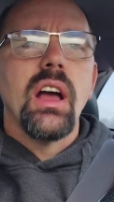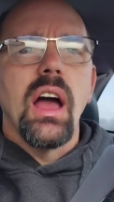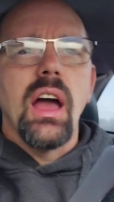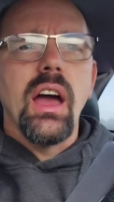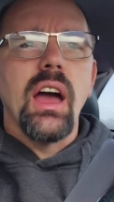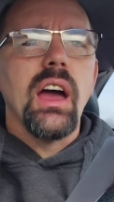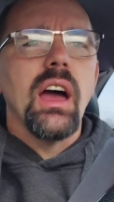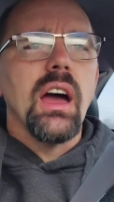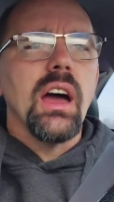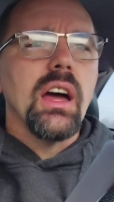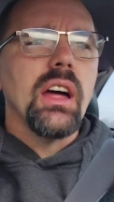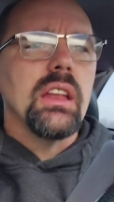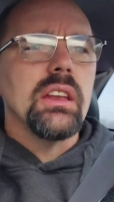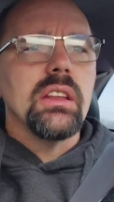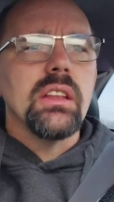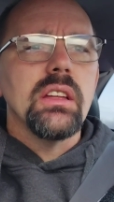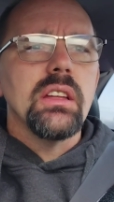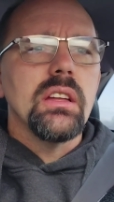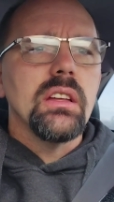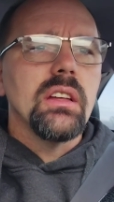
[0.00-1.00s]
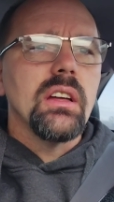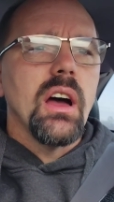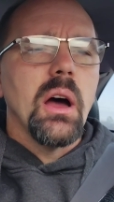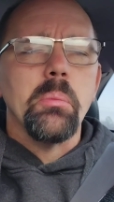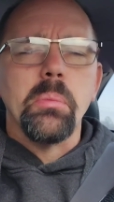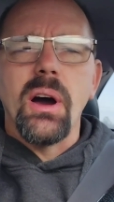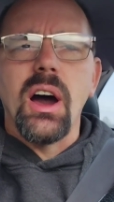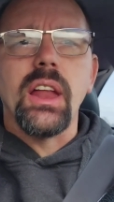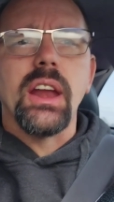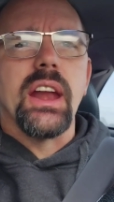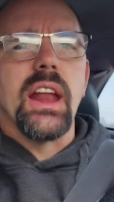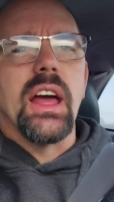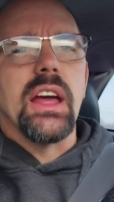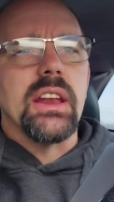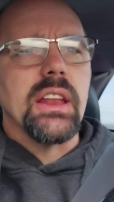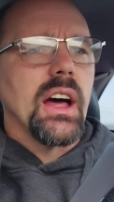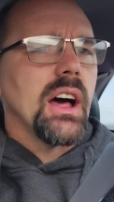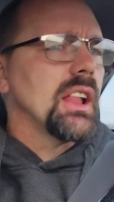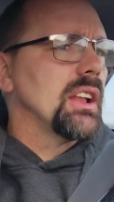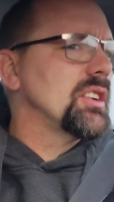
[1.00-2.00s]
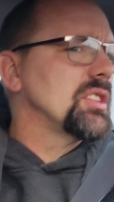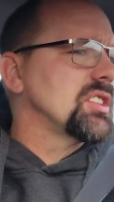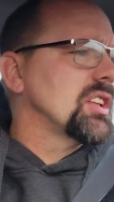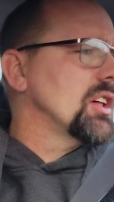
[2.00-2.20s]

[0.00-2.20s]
at, uh, I bought at $8,